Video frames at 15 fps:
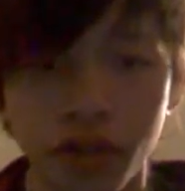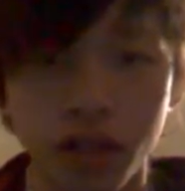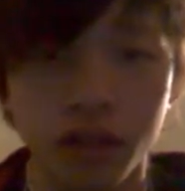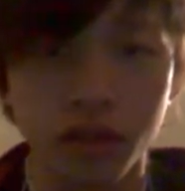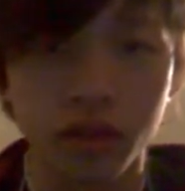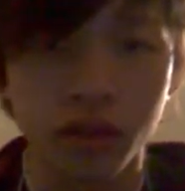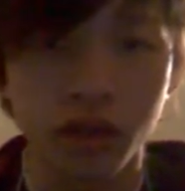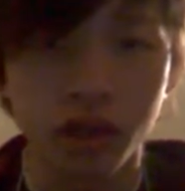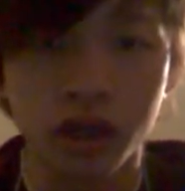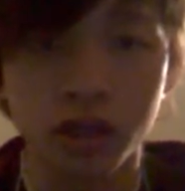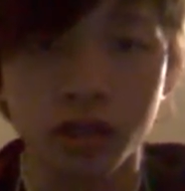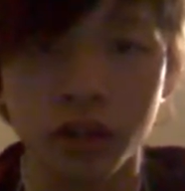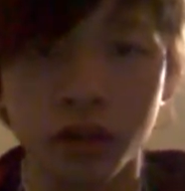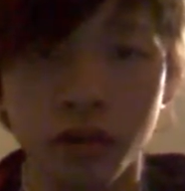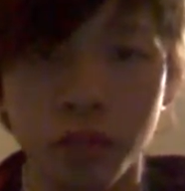then
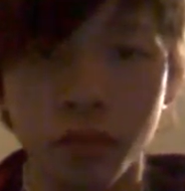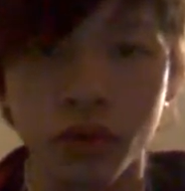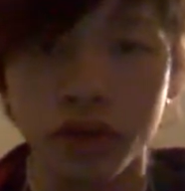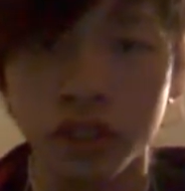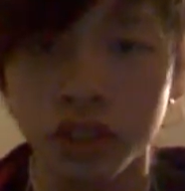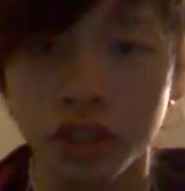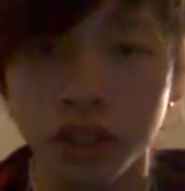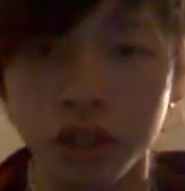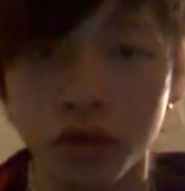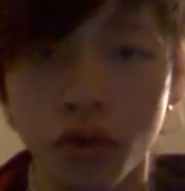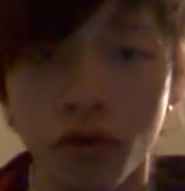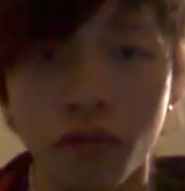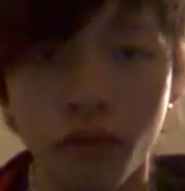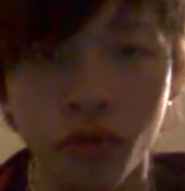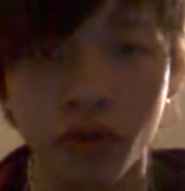the birdie's going to
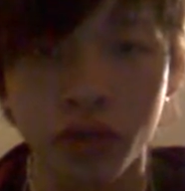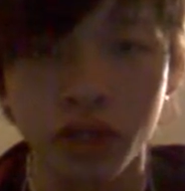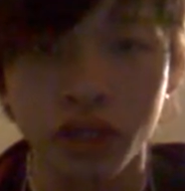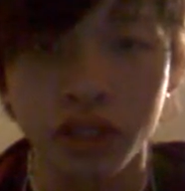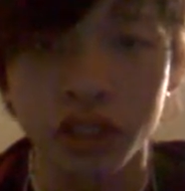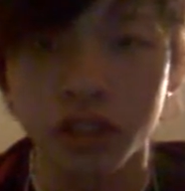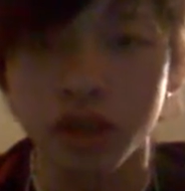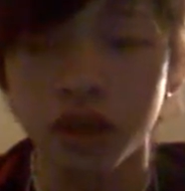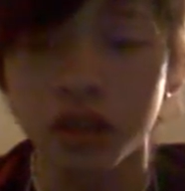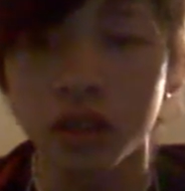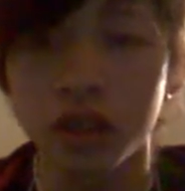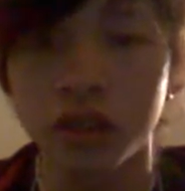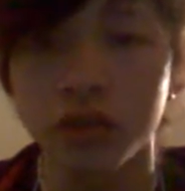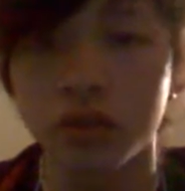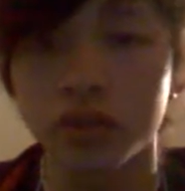go forward. It's not
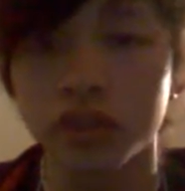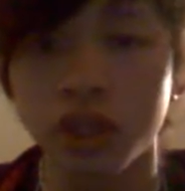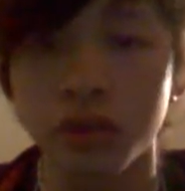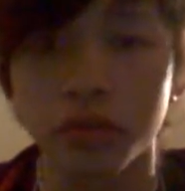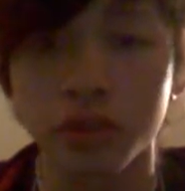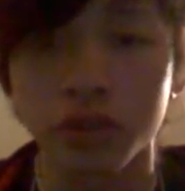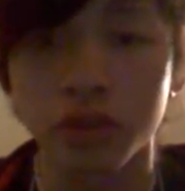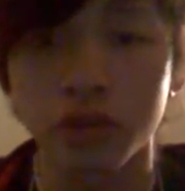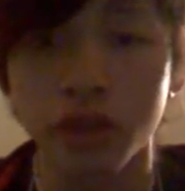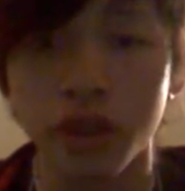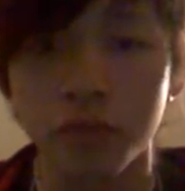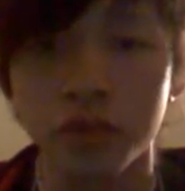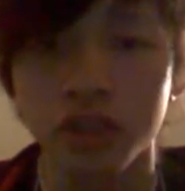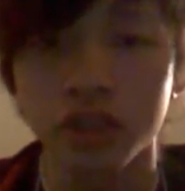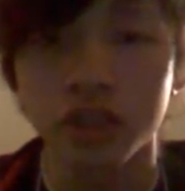going to go sideways, so
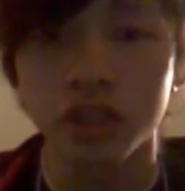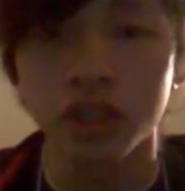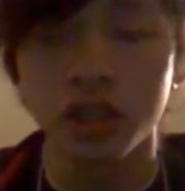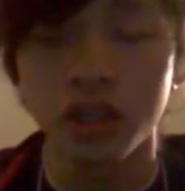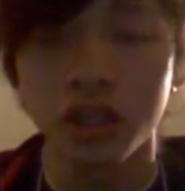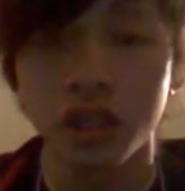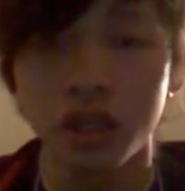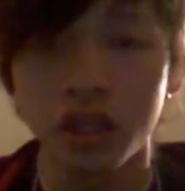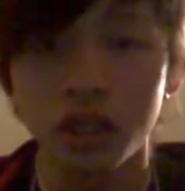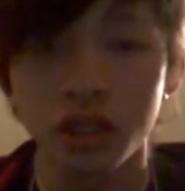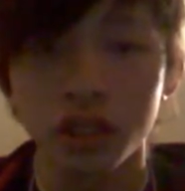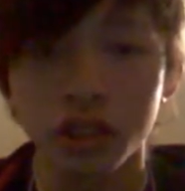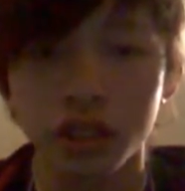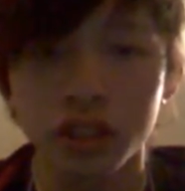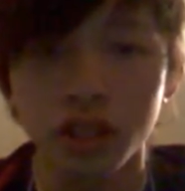that means
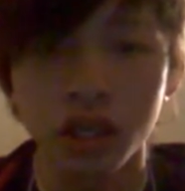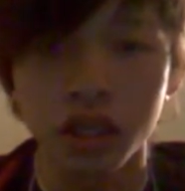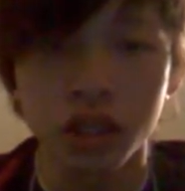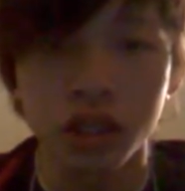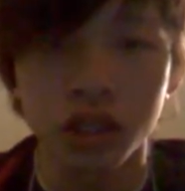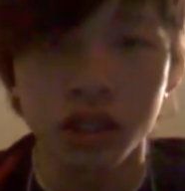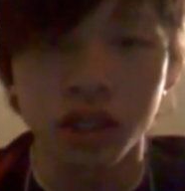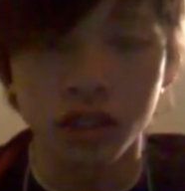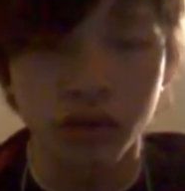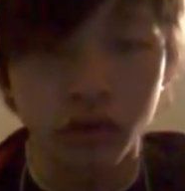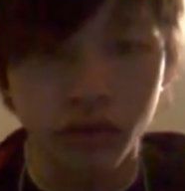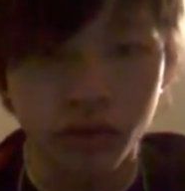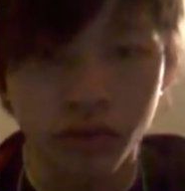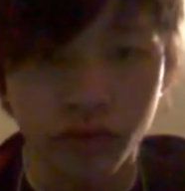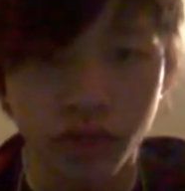it's not going to
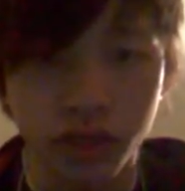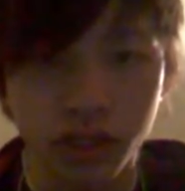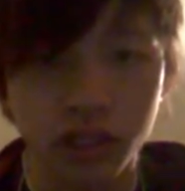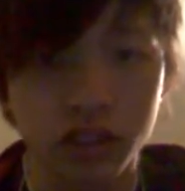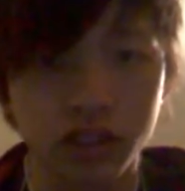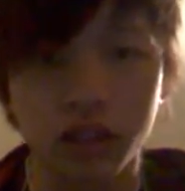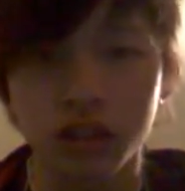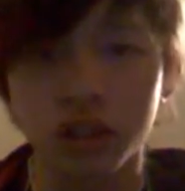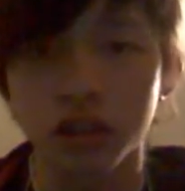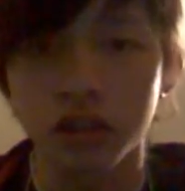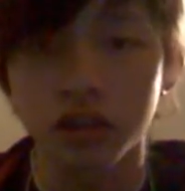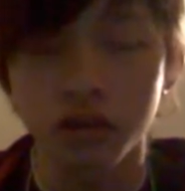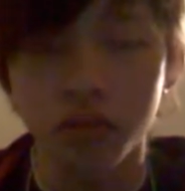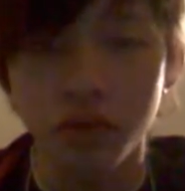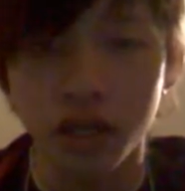kill your front and it's not going to kill your